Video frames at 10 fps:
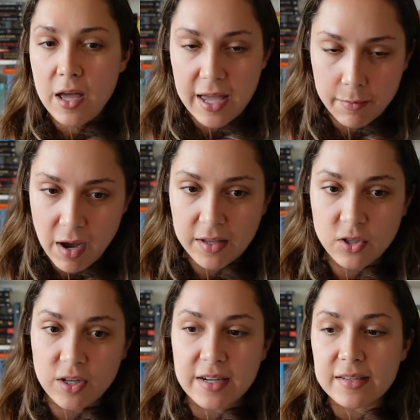and
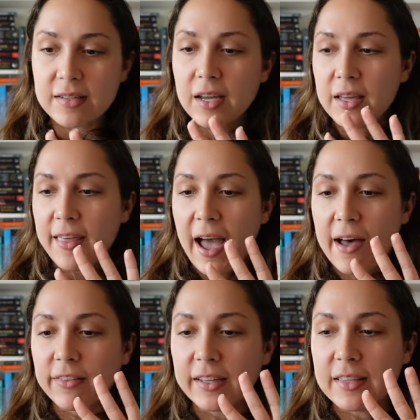Monstrous that
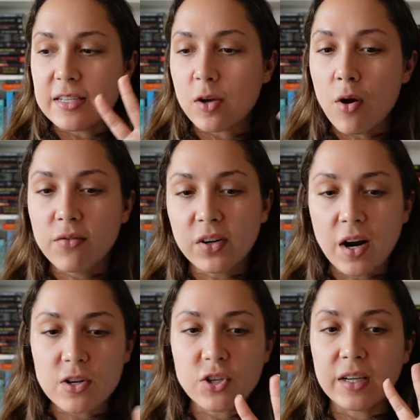have like these
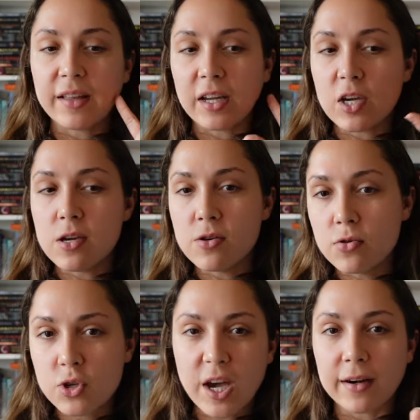overarching, like
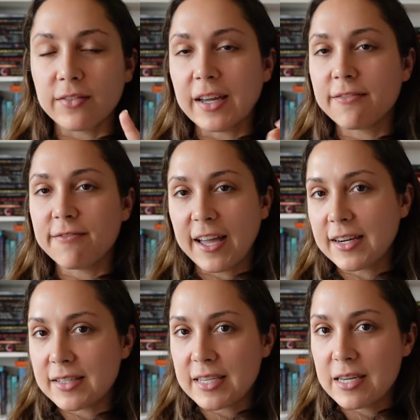huge kind of like
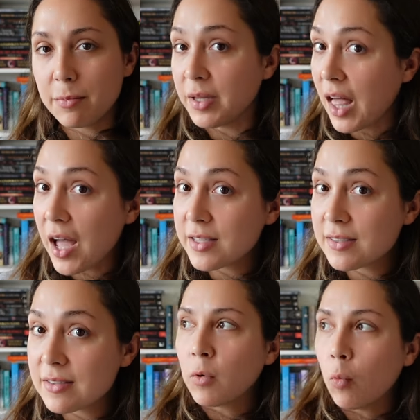fantasy
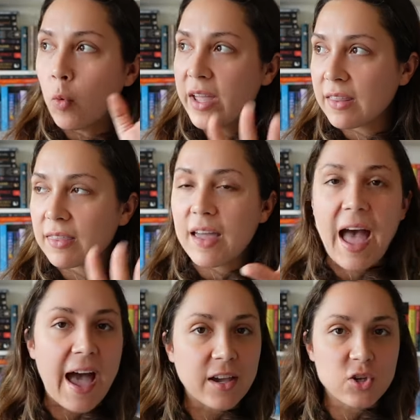plots with
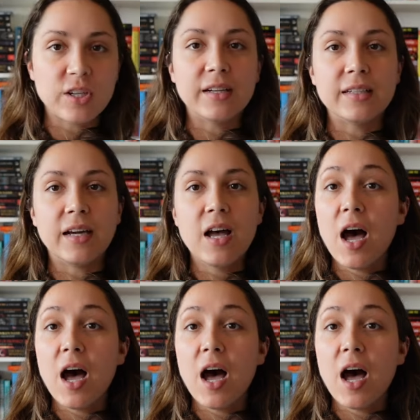action,